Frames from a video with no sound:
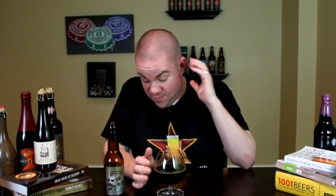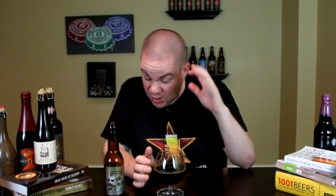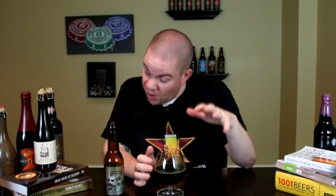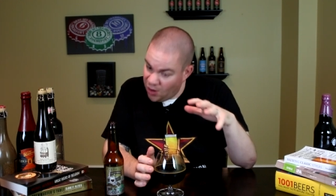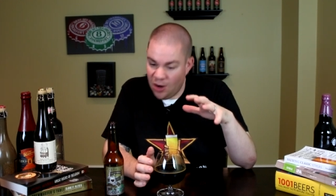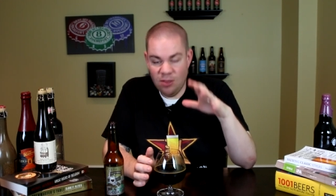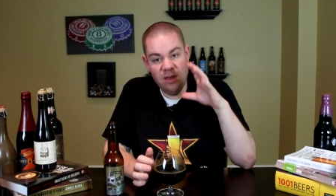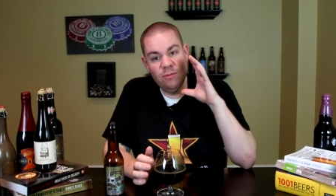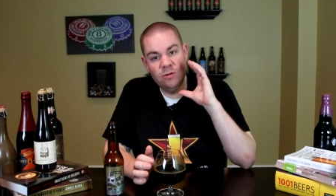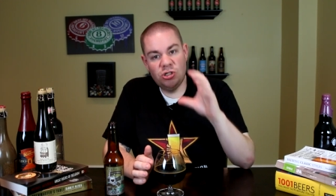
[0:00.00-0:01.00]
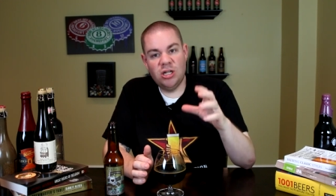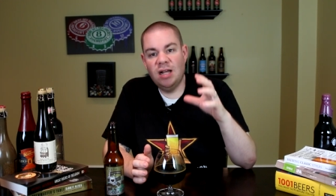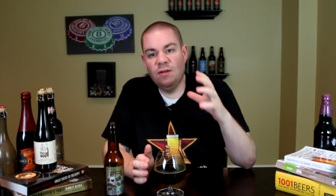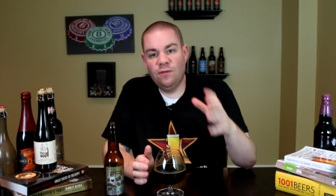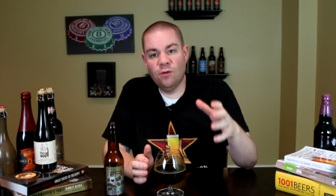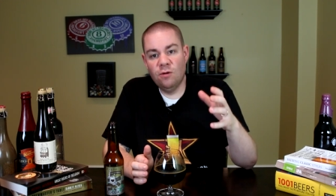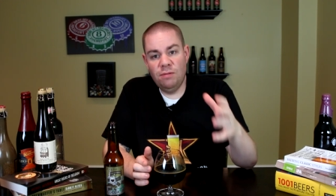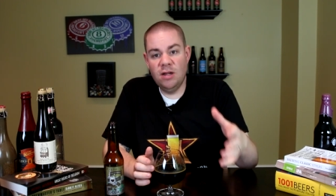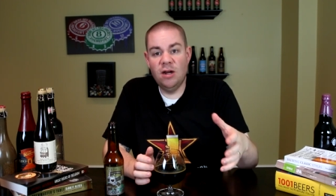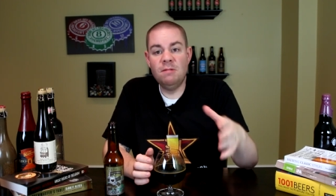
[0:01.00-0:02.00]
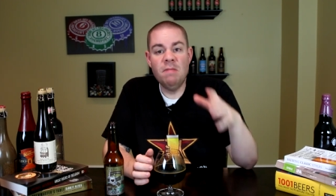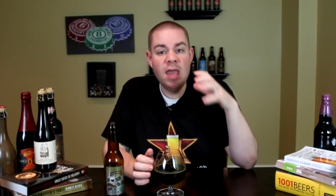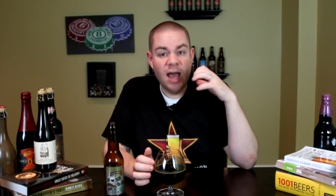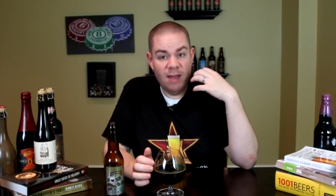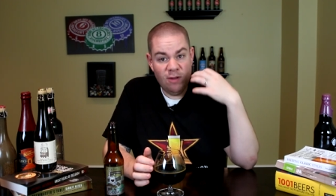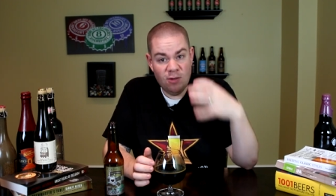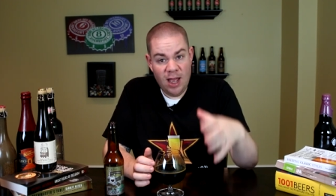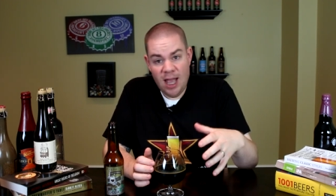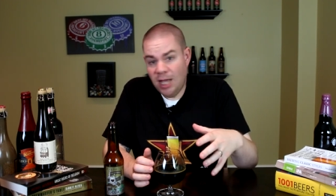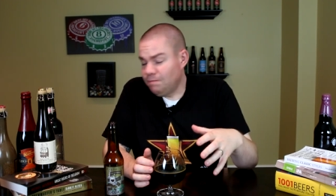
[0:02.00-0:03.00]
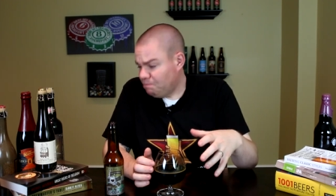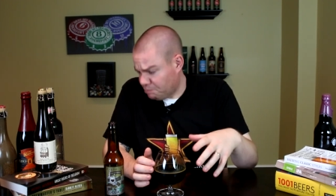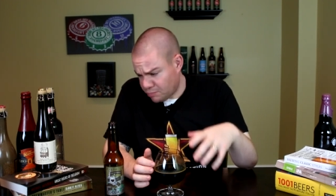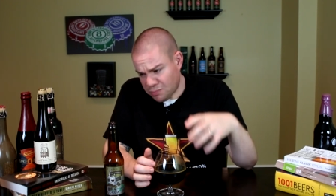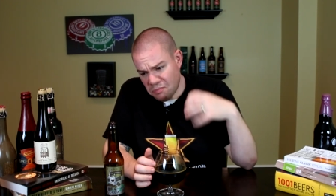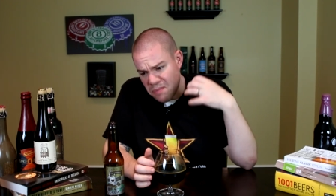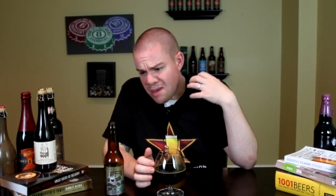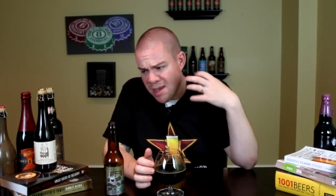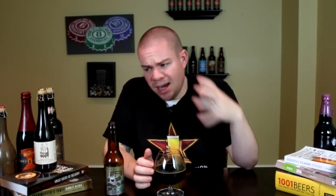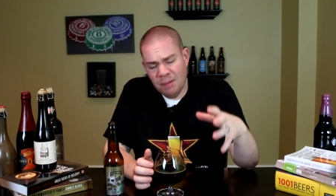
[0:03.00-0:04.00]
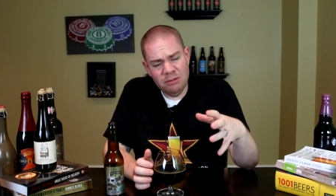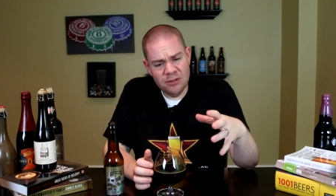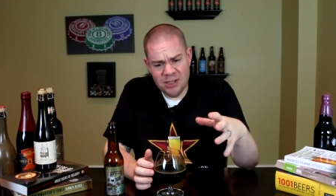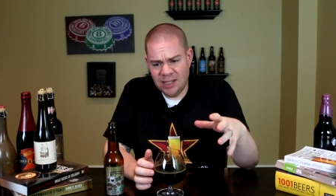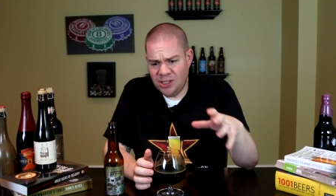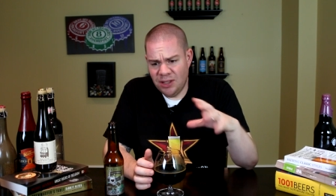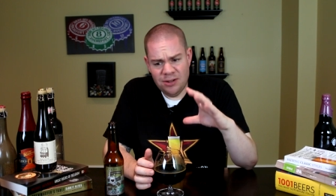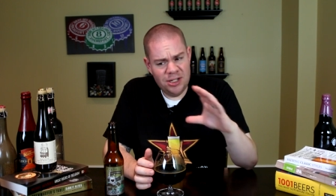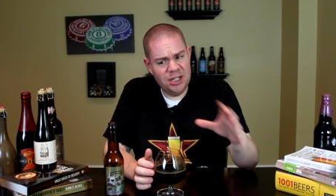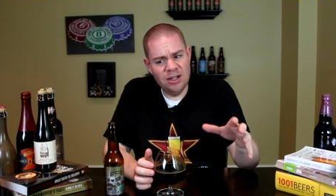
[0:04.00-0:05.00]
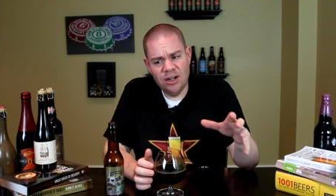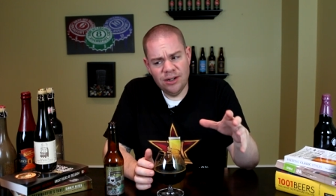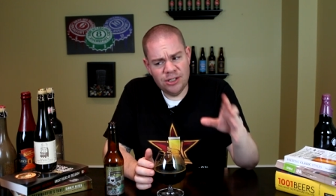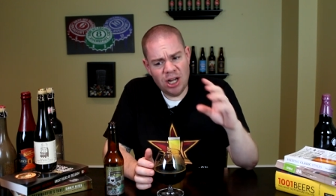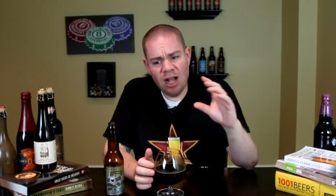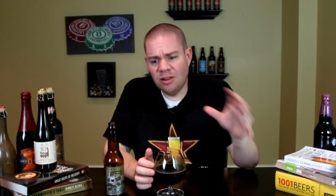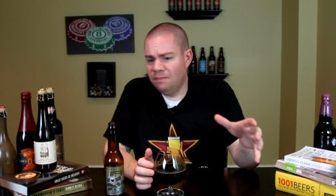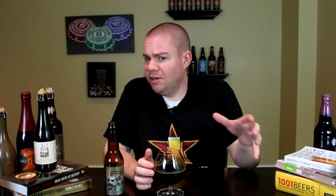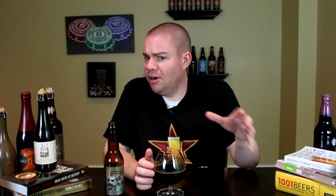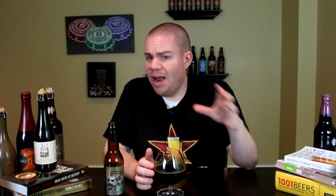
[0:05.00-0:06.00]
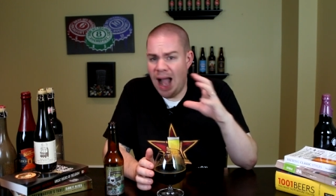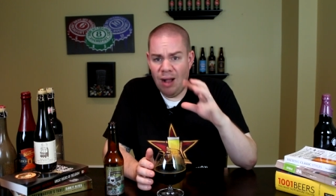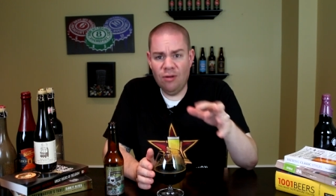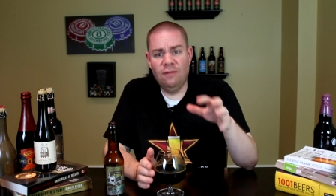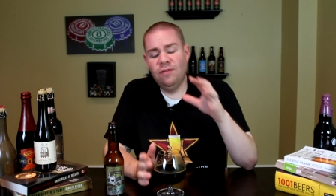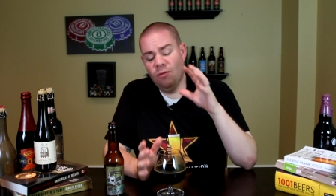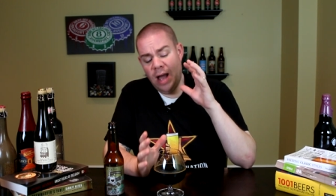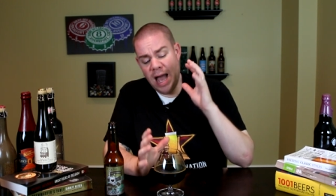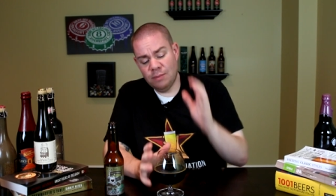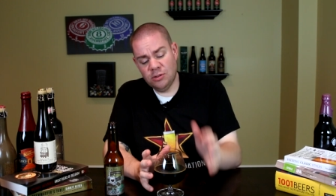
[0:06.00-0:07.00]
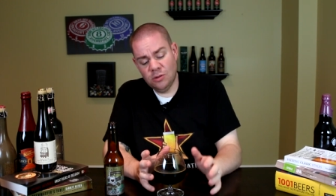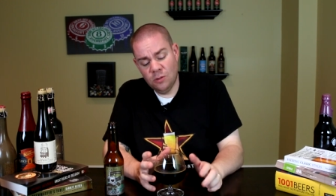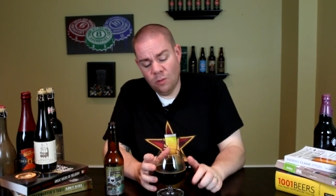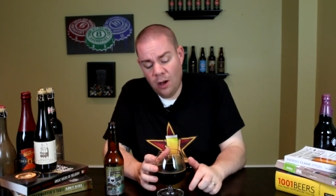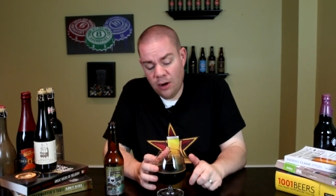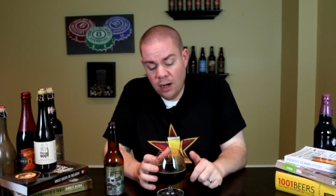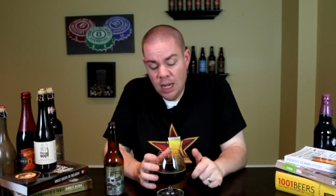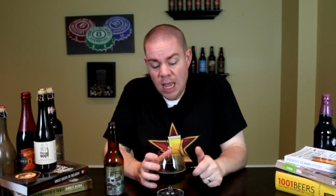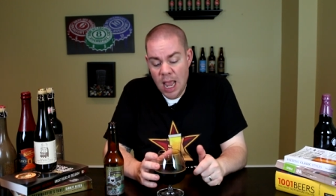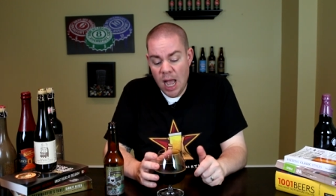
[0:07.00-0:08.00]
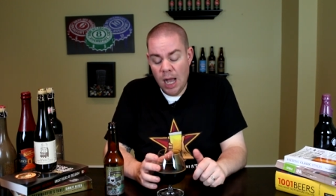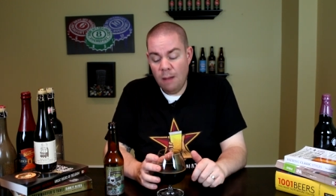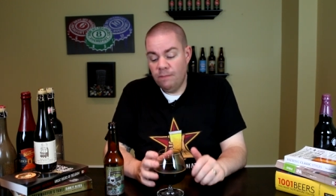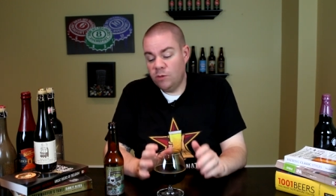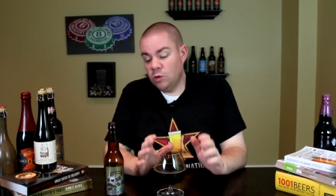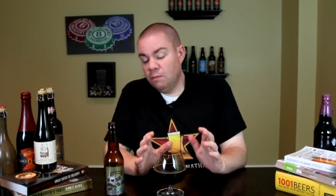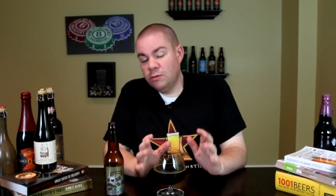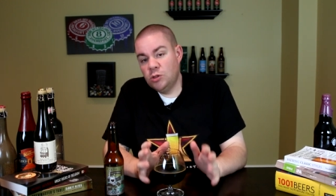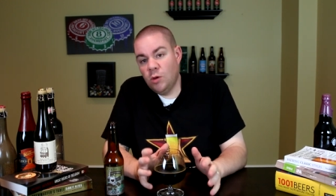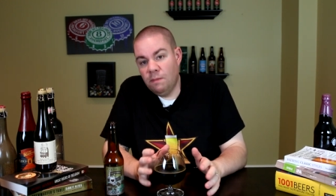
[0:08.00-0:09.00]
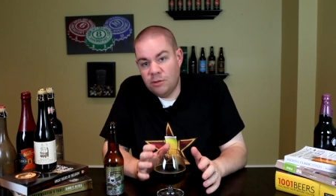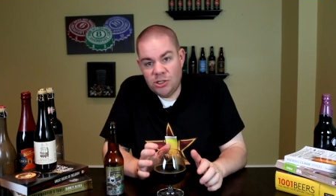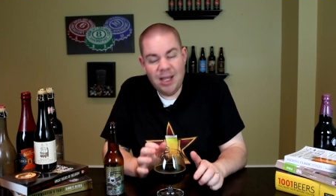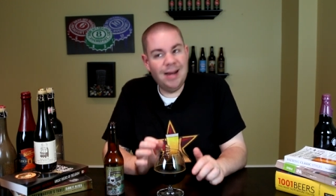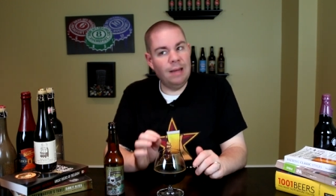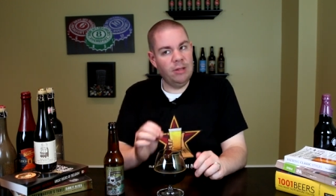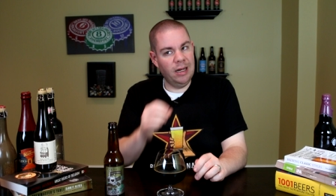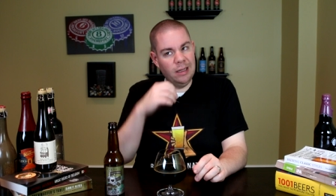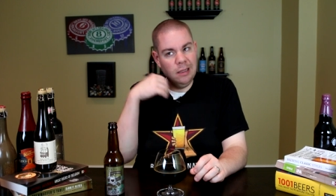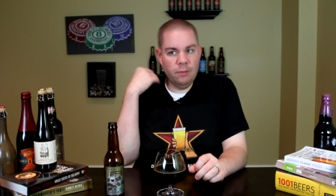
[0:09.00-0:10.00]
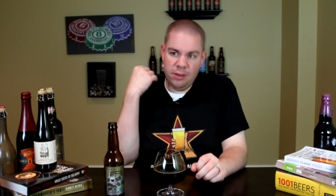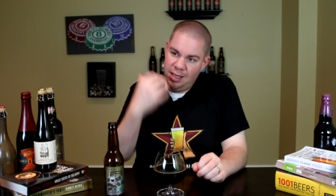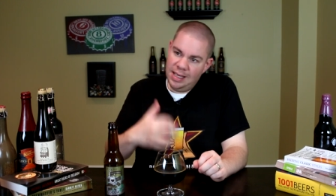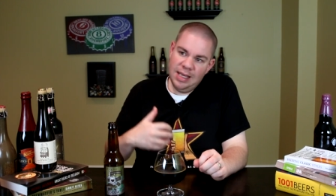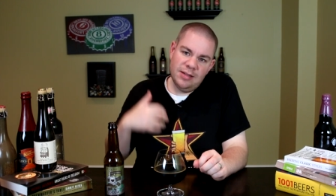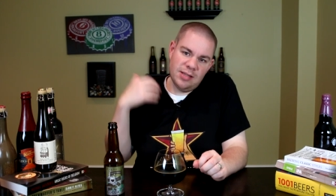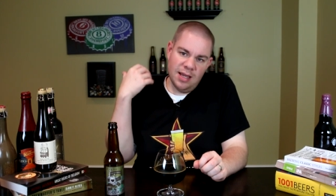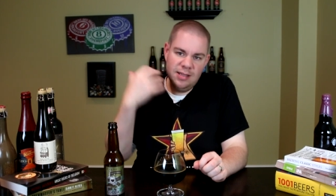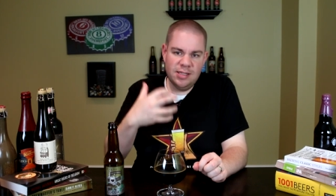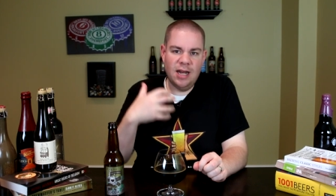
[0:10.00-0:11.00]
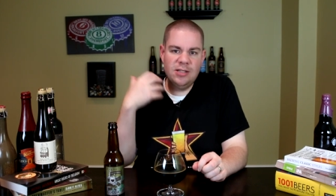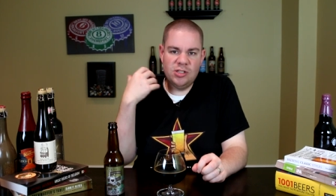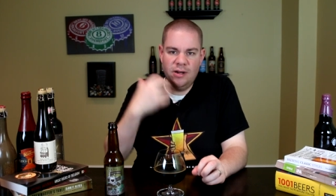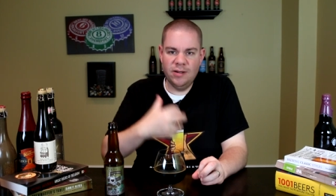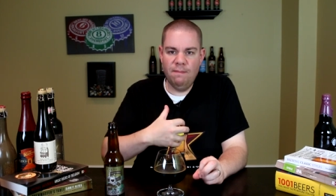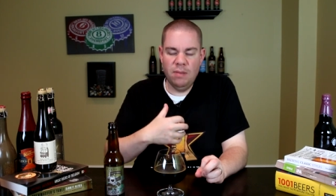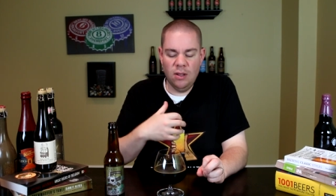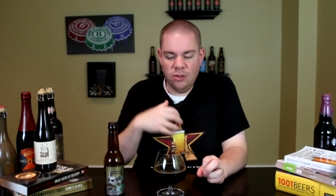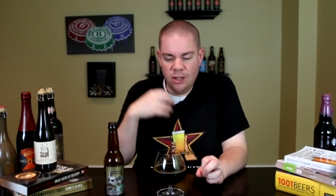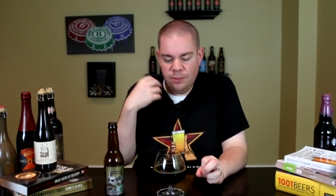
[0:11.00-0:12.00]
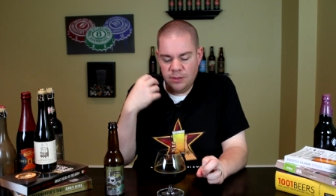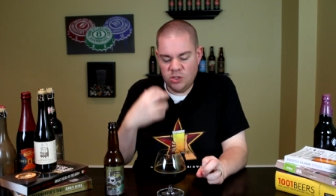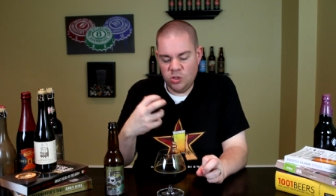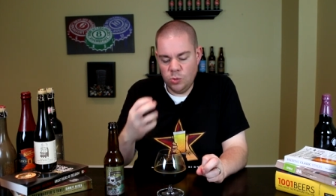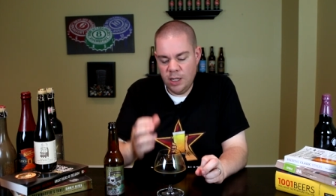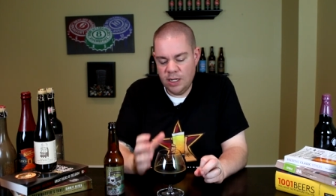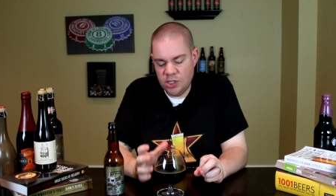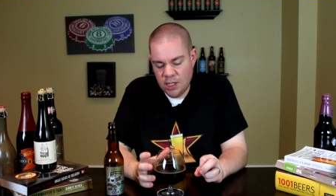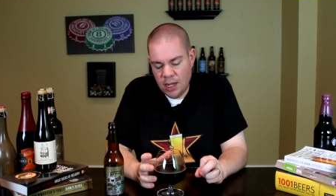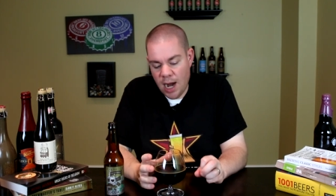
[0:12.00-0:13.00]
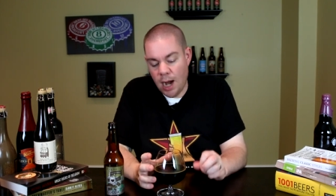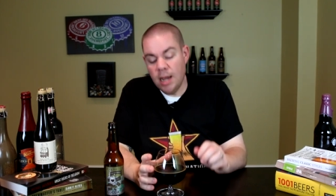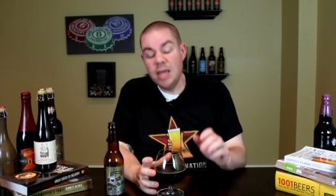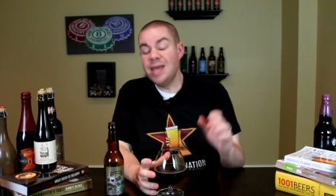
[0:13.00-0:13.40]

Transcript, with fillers: far the most chocolate-forward beer I've ever had uh, blows that Southern Tier chocolate beer out of the absolute water. 12.12%, um, I'm getting a little bit of heat. It's kind of starting to build, a little bit of sweetness in there.